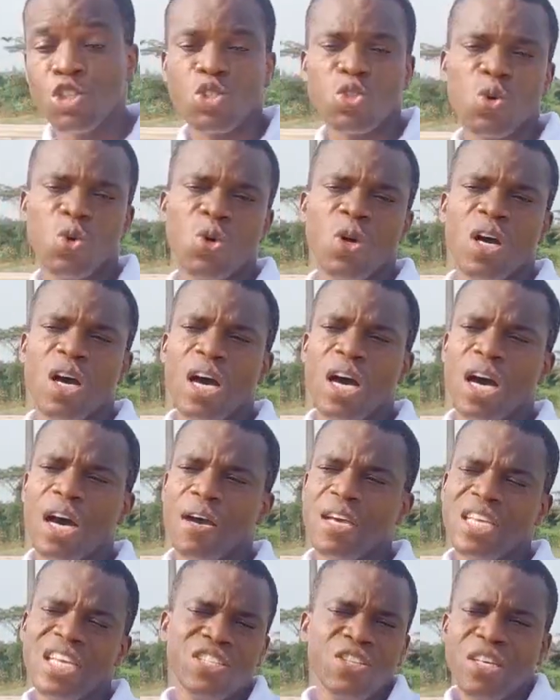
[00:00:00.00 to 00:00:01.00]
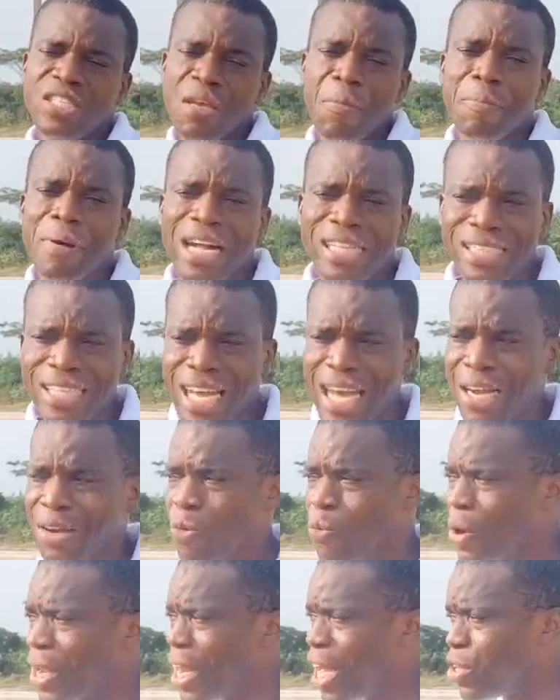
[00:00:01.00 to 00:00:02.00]
So it doesn't matter
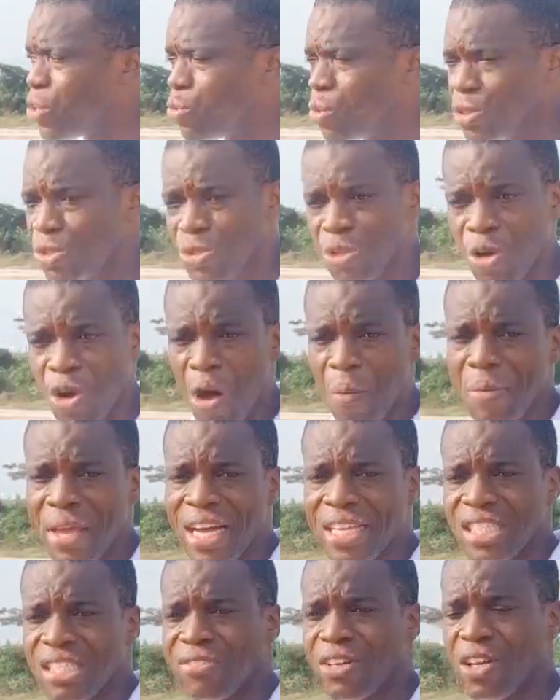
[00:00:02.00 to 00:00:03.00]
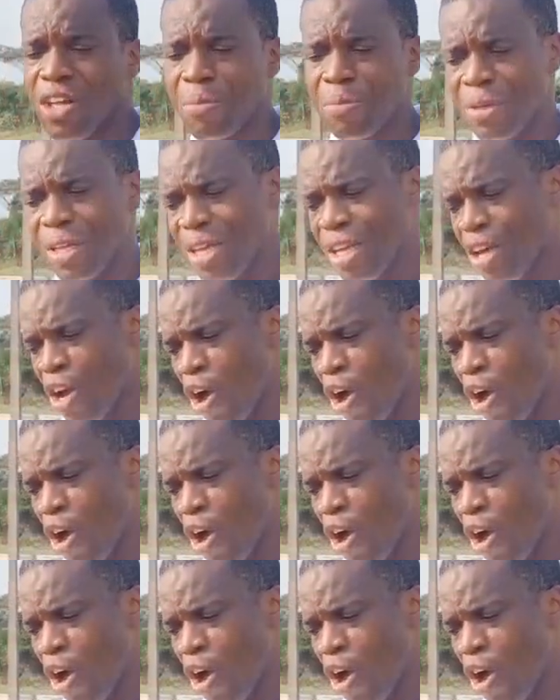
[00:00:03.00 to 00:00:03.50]
whether you want to come here and develop.